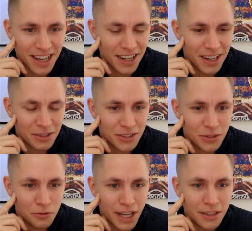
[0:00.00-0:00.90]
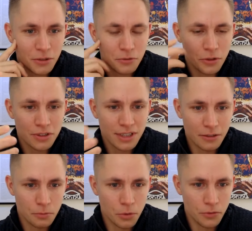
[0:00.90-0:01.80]
uh, how did you find your first kind
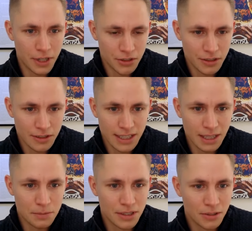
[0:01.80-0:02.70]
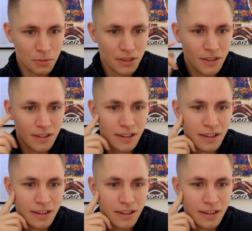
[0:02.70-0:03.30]
of professional steps into Bitcoin?